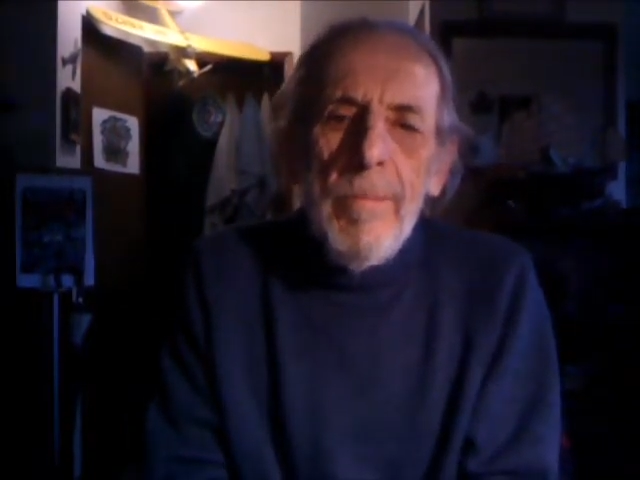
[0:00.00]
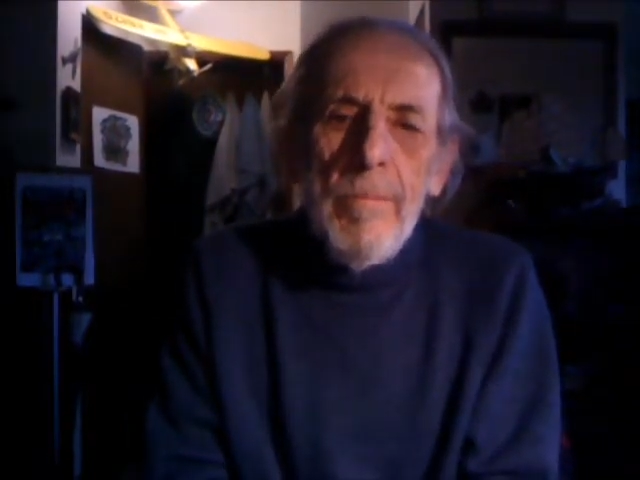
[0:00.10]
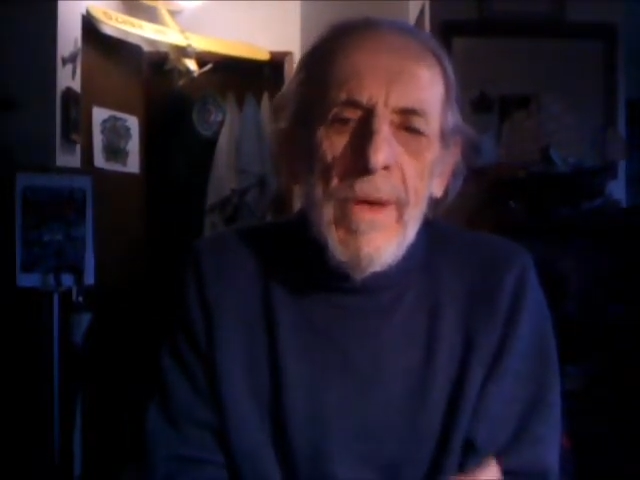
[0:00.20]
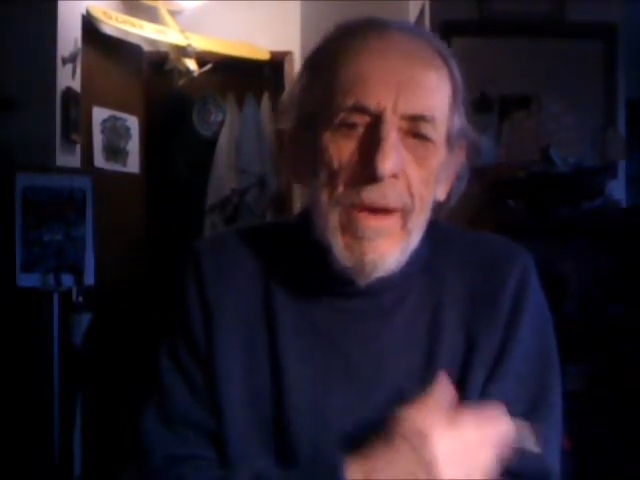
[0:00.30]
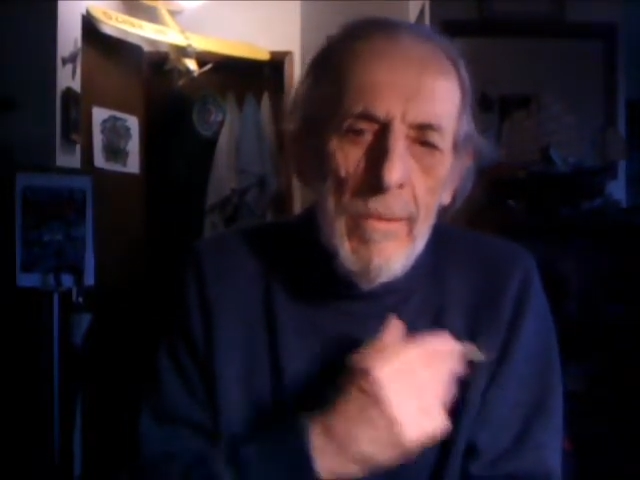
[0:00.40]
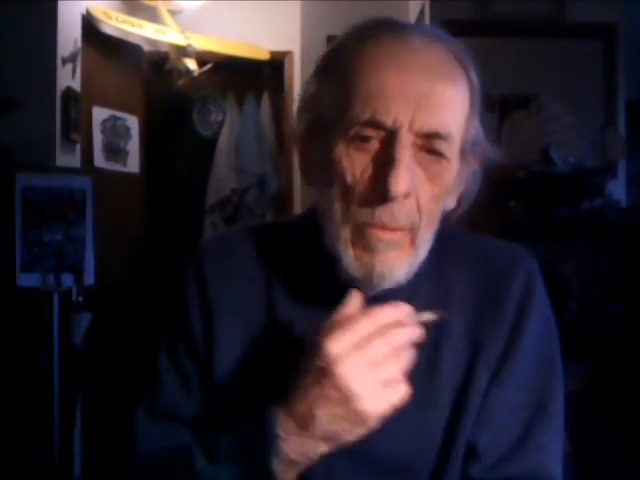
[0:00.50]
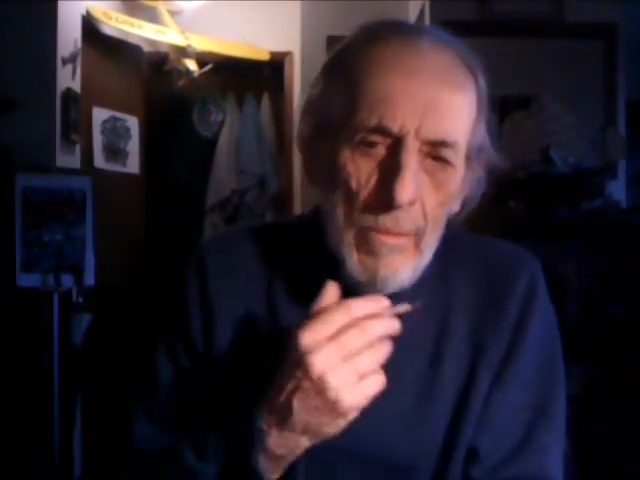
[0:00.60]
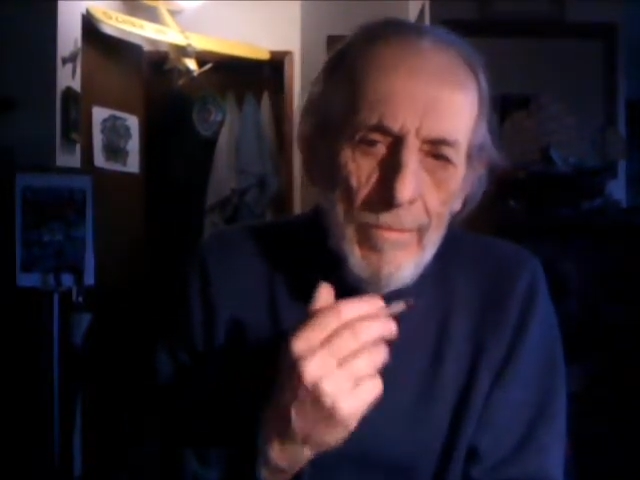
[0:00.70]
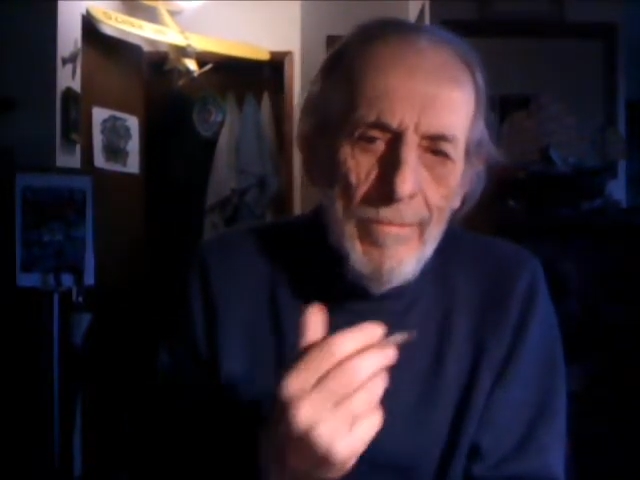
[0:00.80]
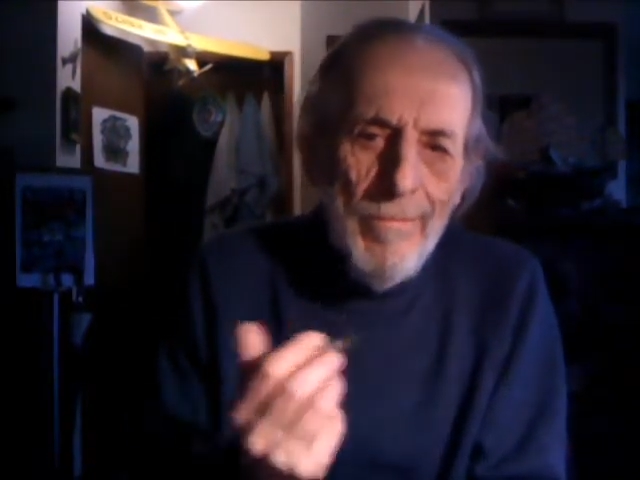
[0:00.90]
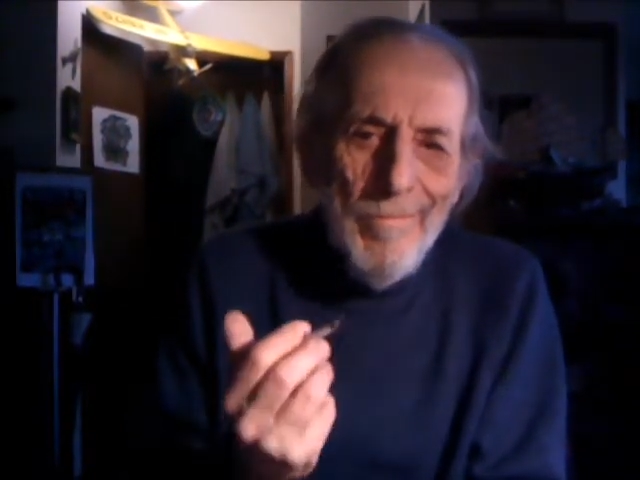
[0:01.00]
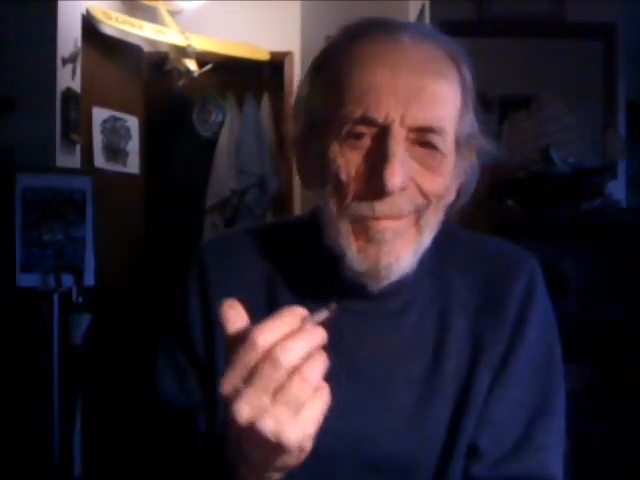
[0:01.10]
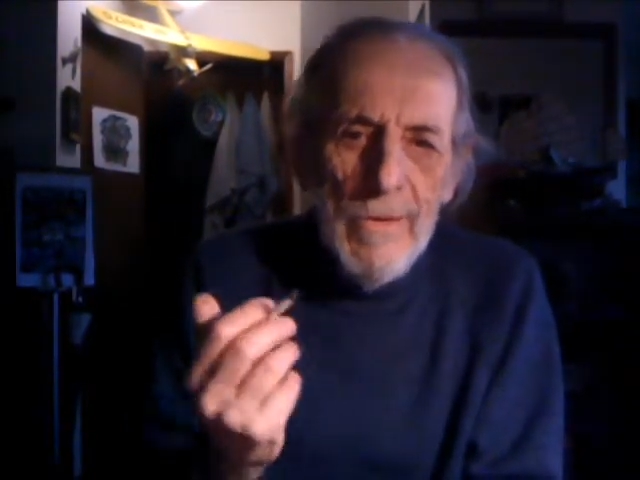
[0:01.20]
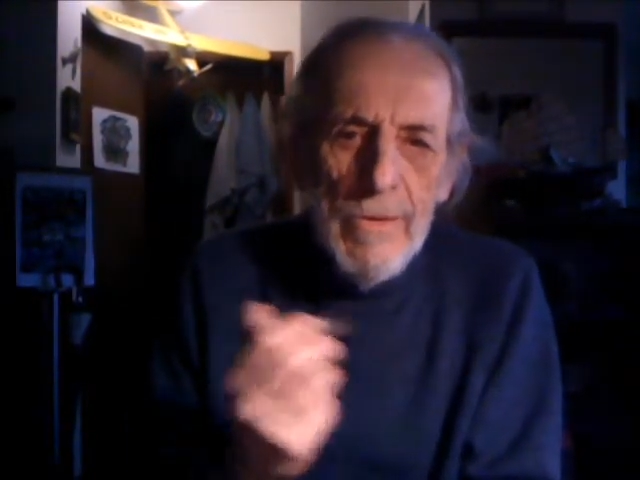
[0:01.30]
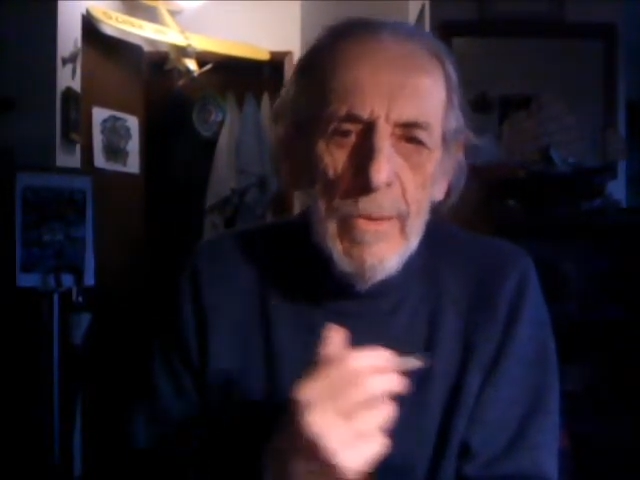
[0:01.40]
being,
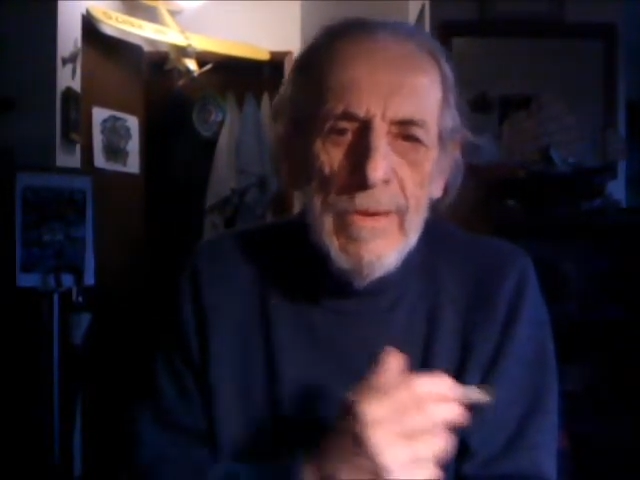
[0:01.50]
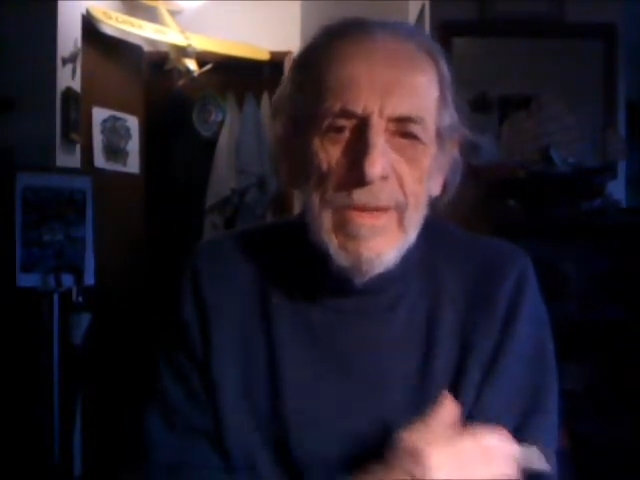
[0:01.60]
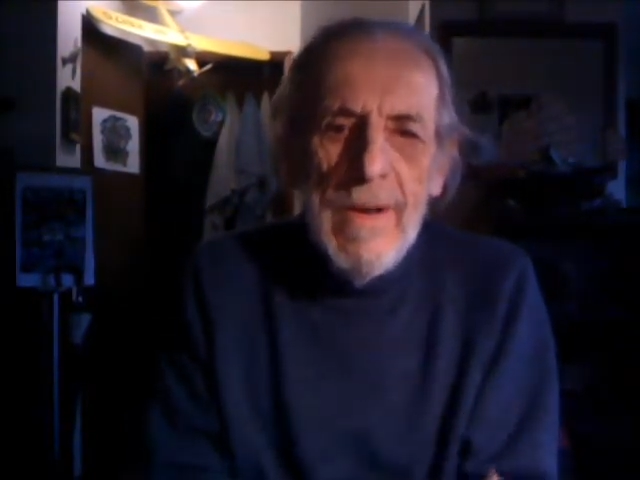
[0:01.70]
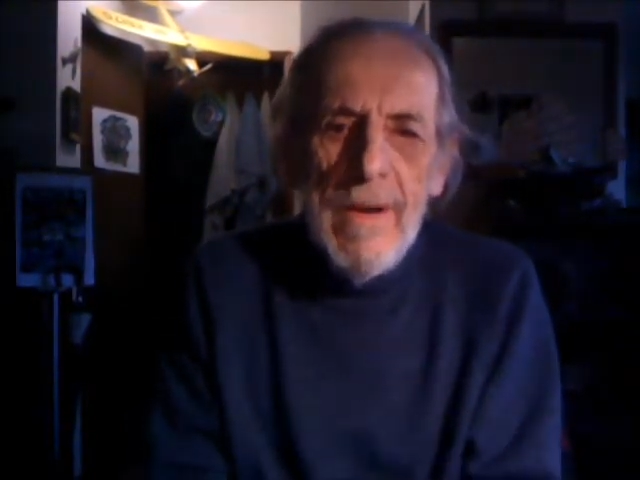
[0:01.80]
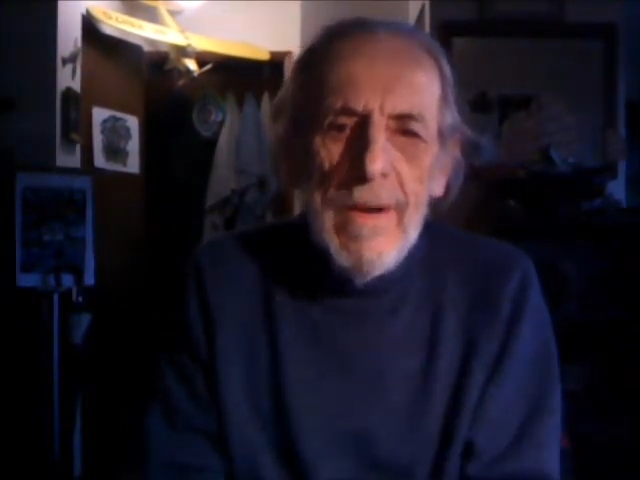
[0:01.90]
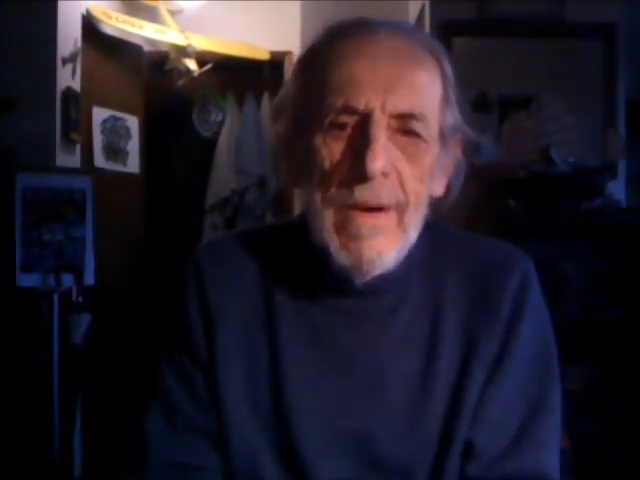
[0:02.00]
shall we say,